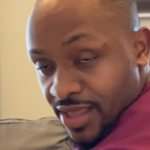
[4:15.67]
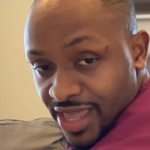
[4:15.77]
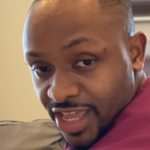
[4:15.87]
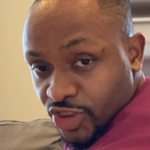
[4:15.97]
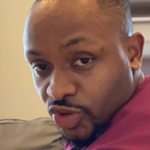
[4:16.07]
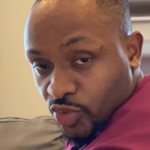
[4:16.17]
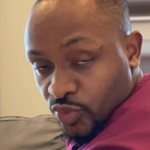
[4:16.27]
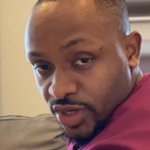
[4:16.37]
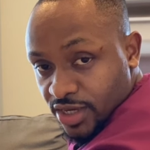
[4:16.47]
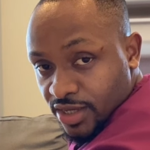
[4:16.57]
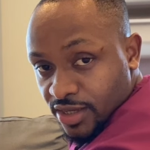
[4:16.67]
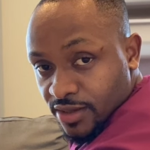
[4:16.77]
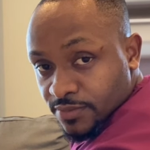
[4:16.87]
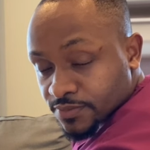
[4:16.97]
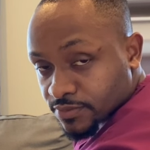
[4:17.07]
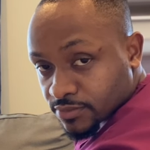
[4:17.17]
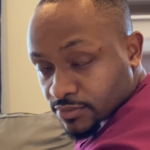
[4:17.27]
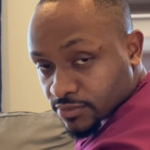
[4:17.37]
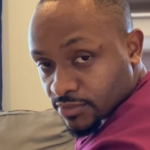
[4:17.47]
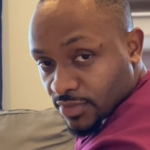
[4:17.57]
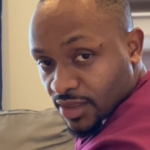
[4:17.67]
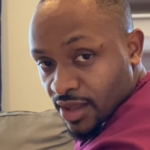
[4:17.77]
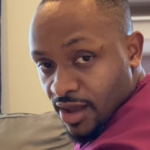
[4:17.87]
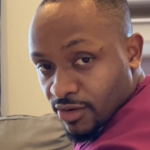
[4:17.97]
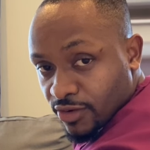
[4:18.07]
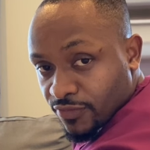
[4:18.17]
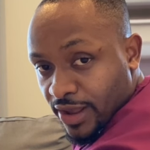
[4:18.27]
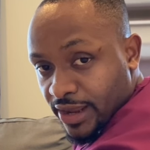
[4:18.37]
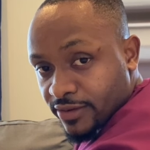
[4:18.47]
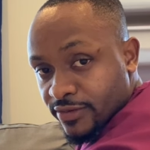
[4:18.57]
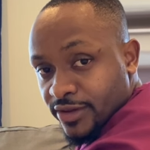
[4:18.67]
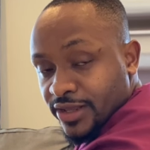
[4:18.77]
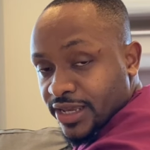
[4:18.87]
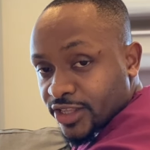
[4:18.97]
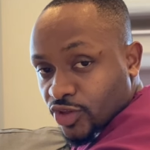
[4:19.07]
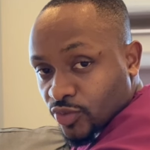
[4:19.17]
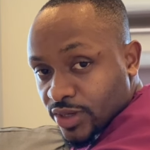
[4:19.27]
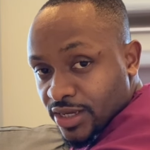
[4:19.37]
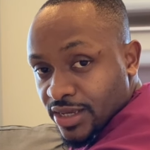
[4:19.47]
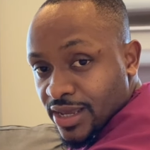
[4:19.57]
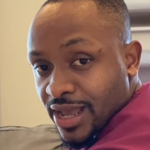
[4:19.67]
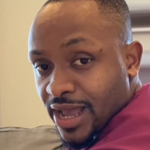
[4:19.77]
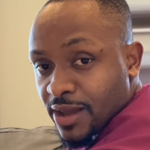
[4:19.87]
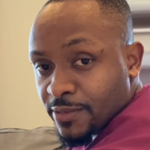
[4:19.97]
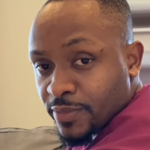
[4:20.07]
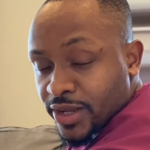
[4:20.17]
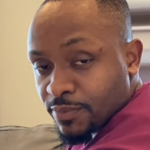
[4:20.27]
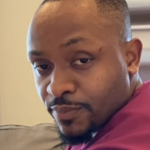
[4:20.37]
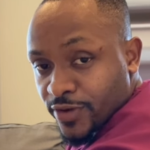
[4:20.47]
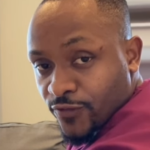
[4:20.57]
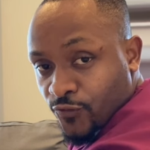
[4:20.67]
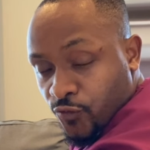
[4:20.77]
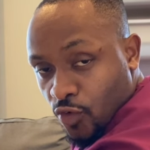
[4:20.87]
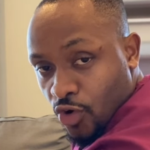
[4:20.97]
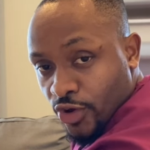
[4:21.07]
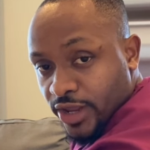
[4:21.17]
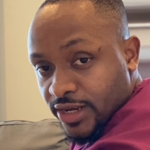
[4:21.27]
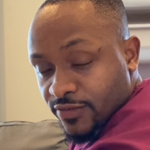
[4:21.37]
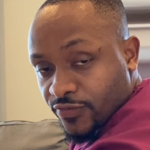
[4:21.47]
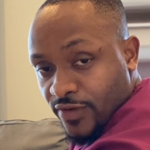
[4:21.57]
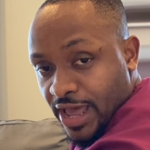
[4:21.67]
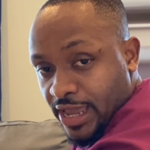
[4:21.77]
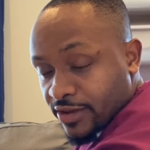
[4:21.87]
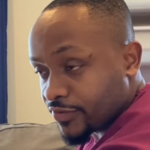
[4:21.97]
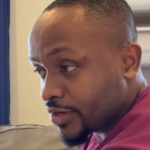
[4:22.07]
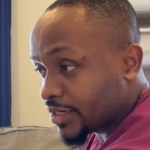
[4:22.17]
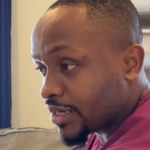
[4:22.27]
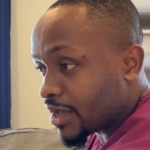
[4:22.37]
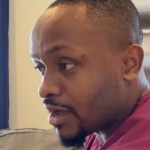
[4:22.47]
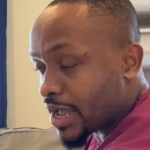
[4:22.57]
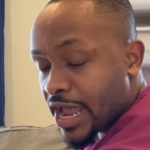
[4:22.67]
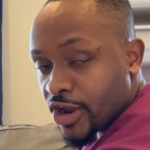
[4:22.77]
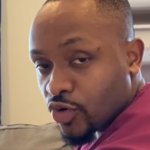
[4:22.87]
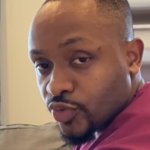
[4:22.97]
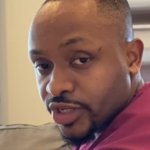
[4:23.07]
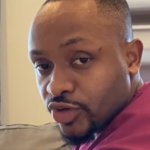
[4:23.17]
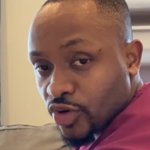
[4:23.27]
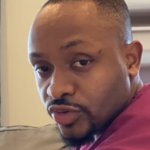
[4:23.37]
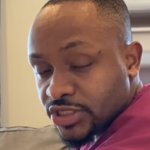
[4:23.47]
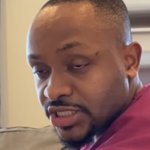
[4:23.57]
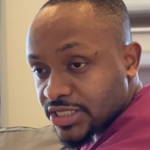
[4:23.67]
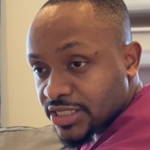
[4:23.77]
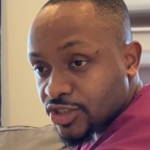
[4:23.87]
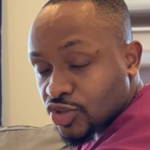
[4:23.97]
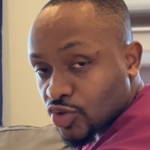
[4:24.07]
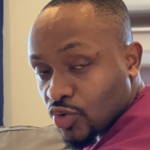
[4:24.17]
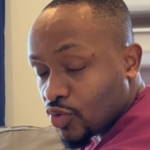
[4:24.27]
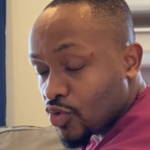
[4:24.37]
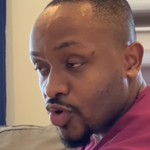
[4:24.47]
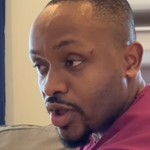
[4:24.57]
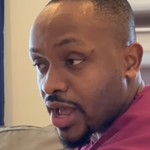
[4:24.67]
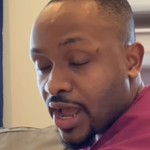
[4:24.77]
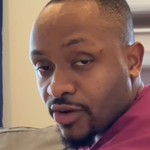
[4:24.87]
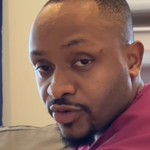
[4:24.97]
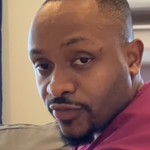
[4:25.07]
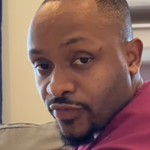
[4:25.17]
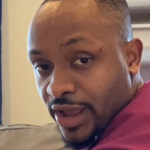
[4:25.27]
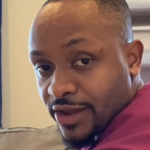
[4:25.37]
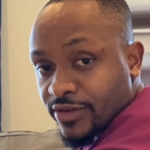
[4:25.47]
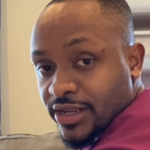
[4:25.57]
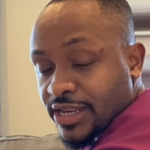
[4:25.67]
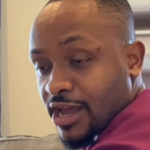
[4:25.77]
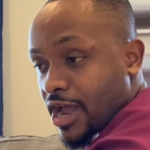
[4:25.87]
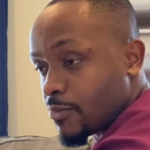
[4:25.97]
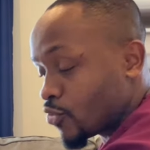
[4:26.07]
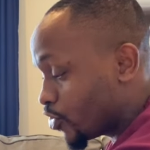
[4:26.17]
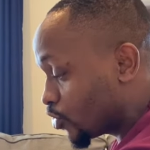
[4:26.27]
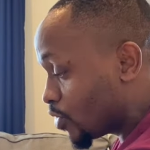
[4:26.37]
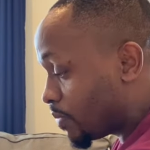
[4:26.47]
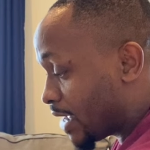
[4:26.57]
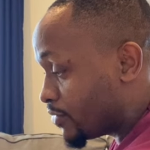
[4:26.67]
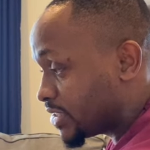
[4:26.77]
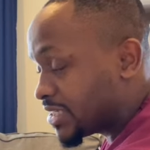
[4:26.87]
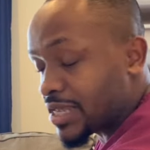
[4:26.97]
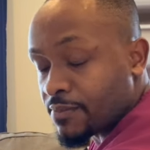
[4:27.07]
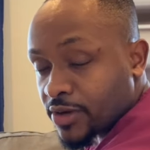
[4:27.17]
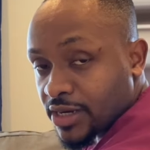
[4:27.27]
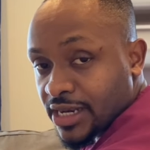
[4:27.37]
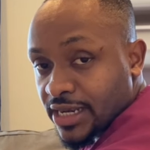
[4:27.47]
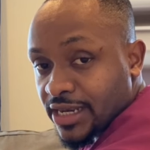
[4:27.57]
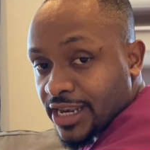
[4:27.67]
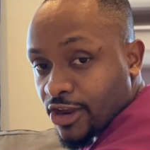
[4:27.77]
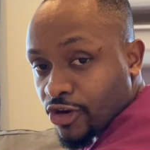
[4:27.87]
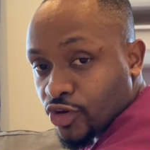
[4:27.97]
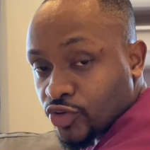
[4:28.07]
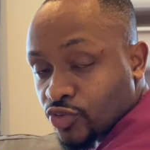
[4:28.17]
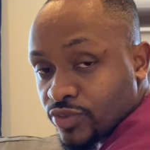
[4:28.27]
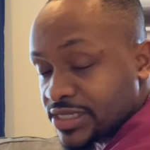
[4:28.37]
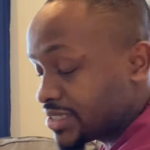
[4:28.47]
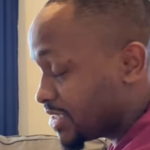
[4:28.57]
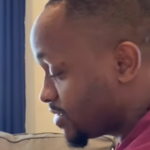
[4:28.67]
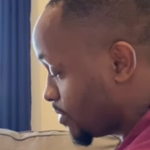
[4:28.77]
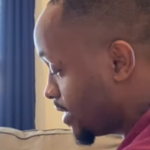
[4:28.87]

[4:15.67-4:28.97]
3 out of 5, a 3, a 4, and a 5. Now I already know she's a 2 out of 5. Now I'm going to apply resistance. I'm going to let her know to resist me.